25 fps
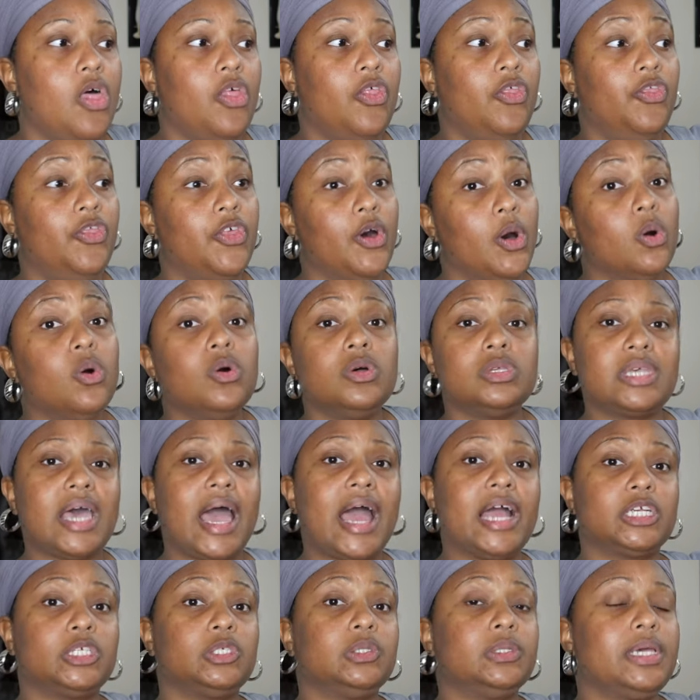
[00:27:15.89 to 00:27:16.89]
those
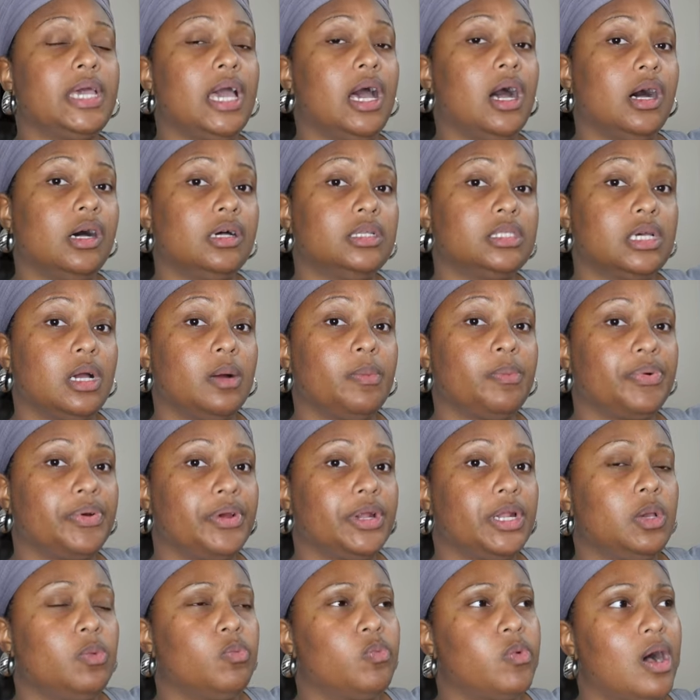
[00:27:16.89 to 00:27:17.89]
actually held up
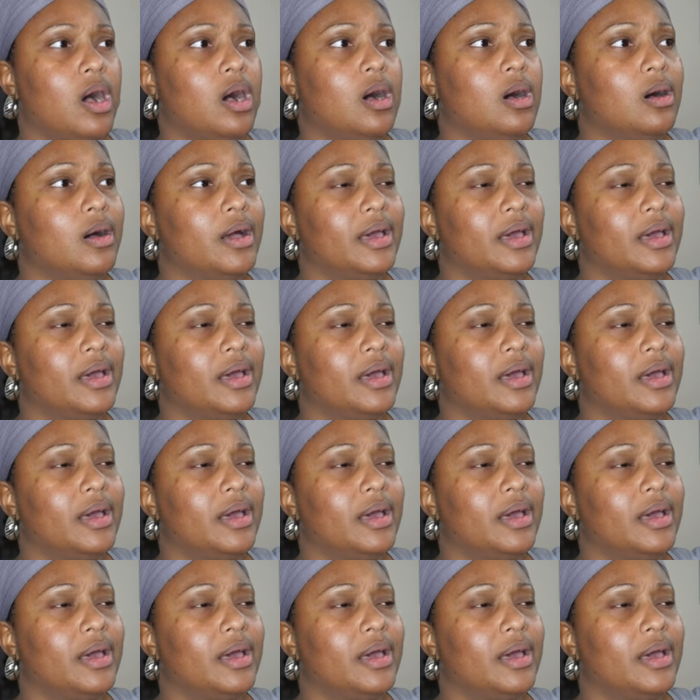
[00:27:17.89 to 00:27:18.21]
pretty well